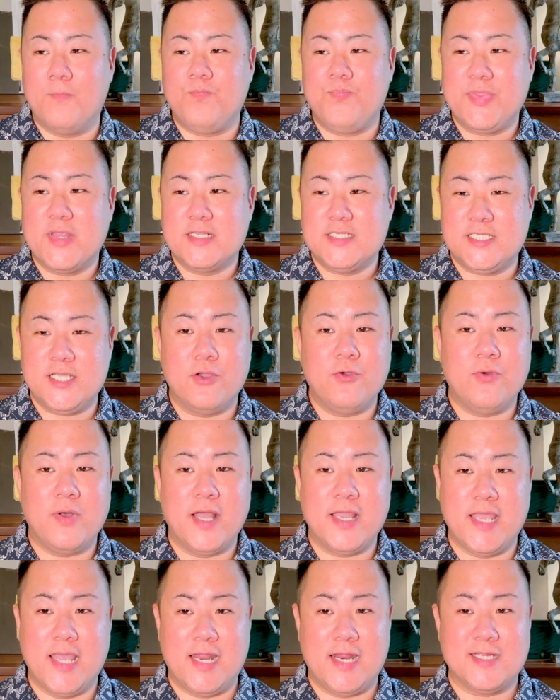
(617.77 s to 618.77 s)
So
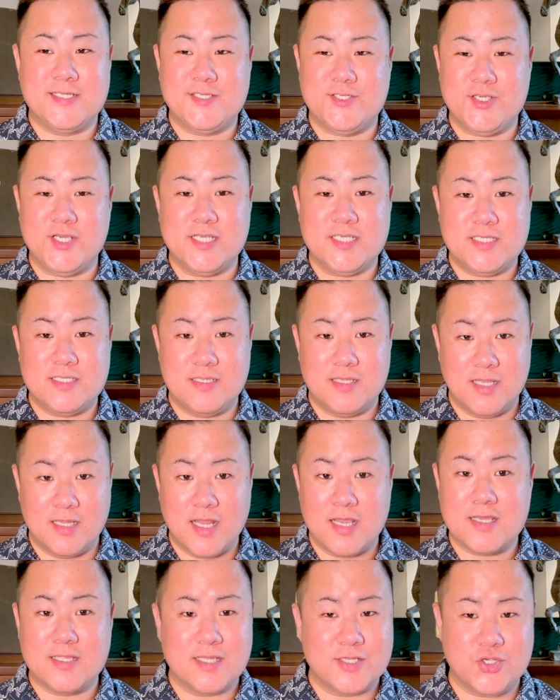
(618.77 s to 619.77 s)
again, it's just the
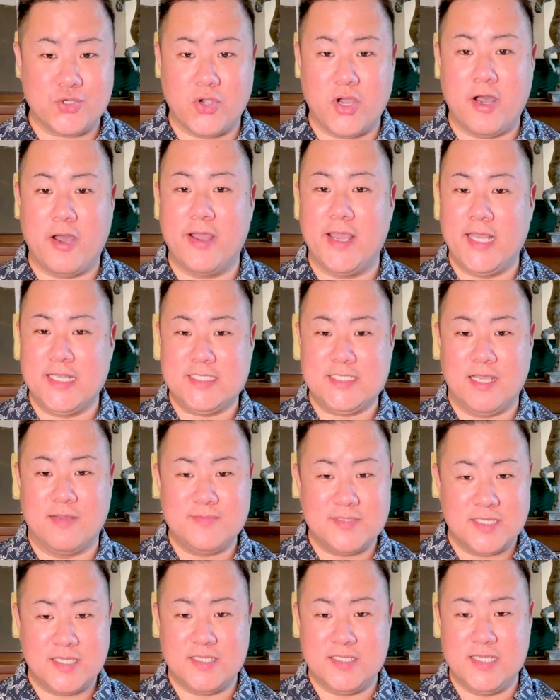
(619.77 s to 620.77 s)
luck of the draw. It's up to
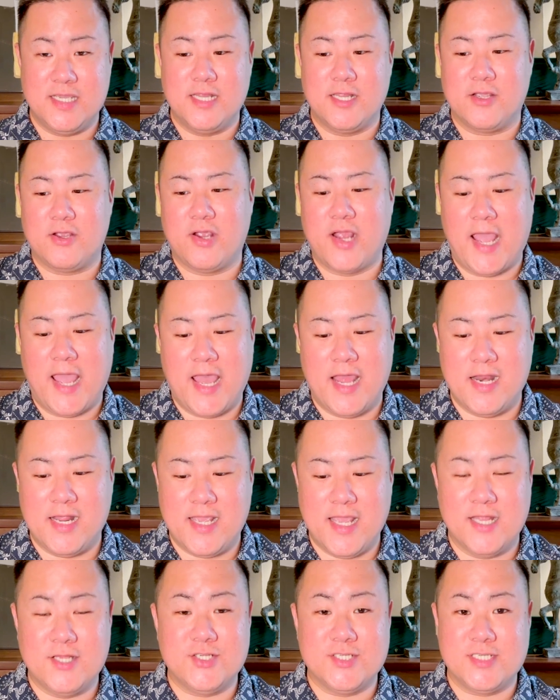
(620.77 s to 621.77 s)
the dealer. And
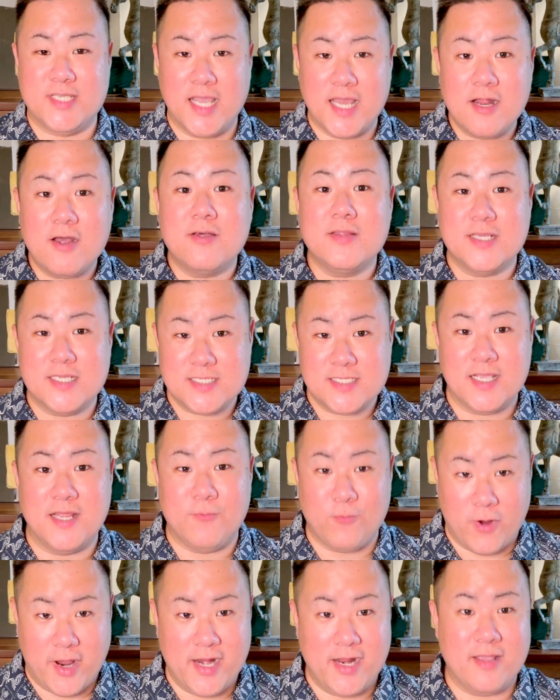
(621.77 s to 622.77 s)
again, just get all this in
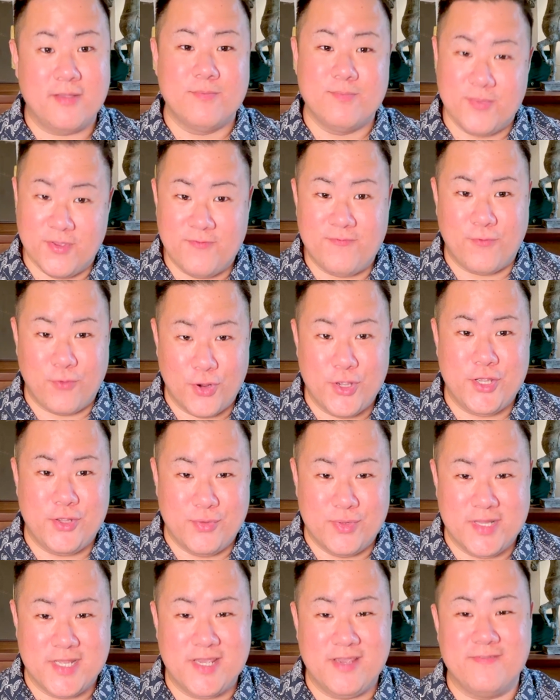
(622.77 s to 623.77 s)
writing before you
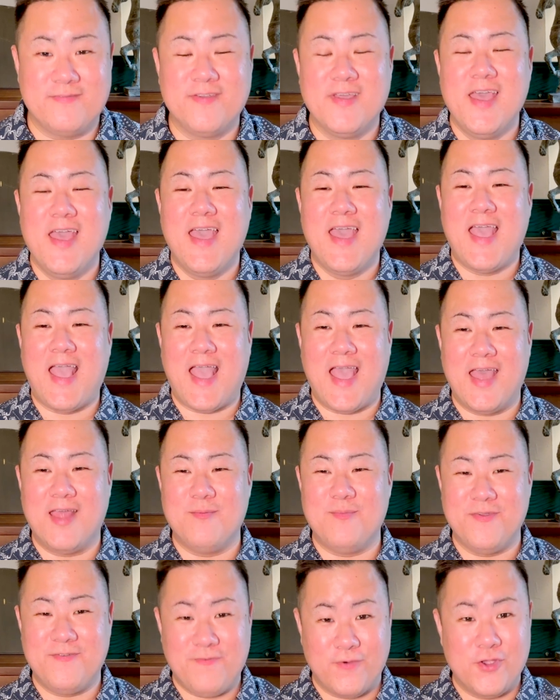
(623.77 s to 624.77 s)
leave and
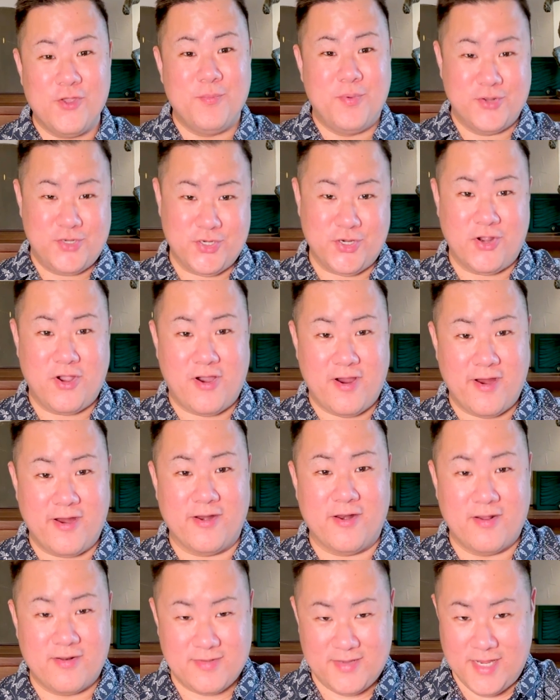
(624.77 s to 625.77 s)
before you put your card,
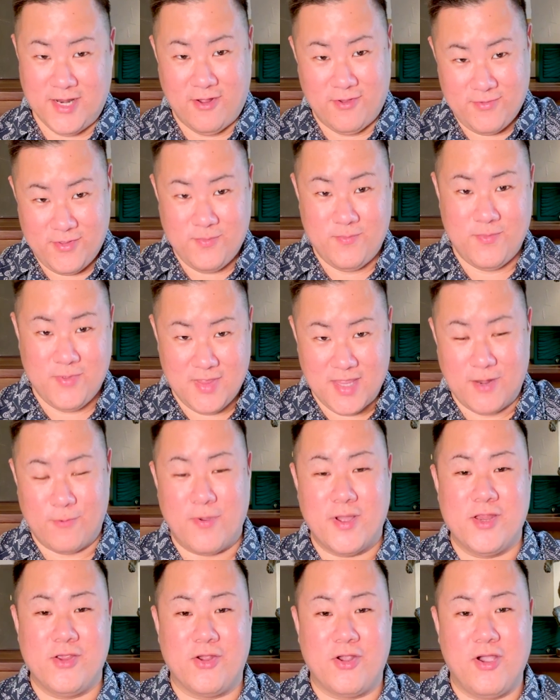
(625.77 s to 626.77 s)
they
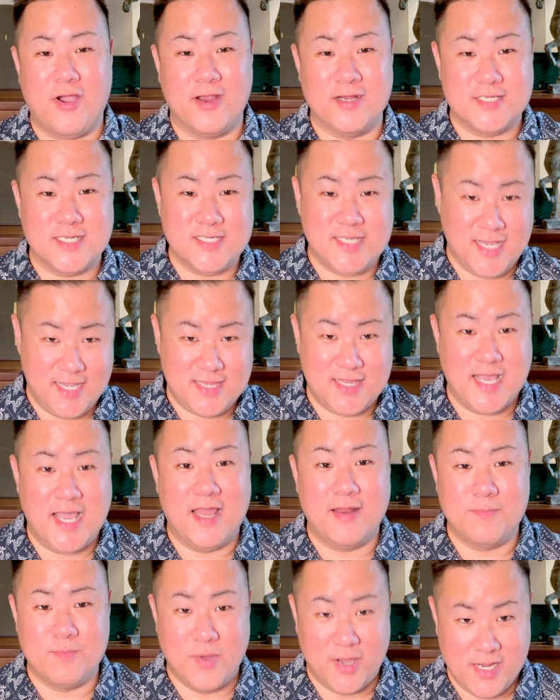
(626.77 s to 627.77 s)
run your card to take that
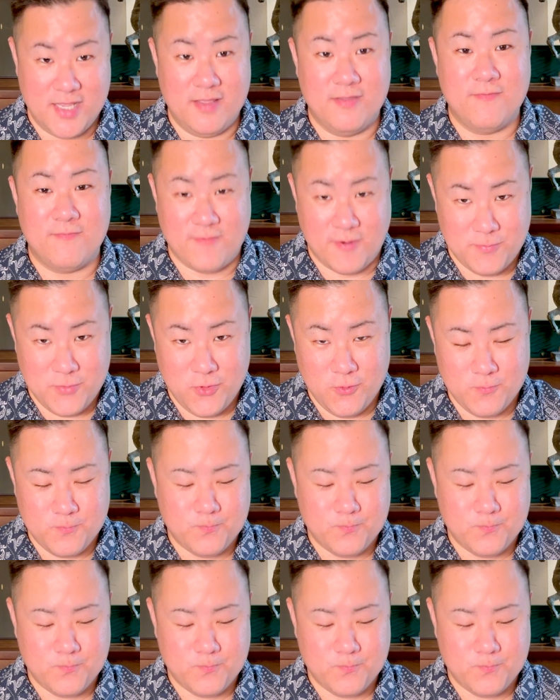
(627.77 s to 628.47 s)
money from you.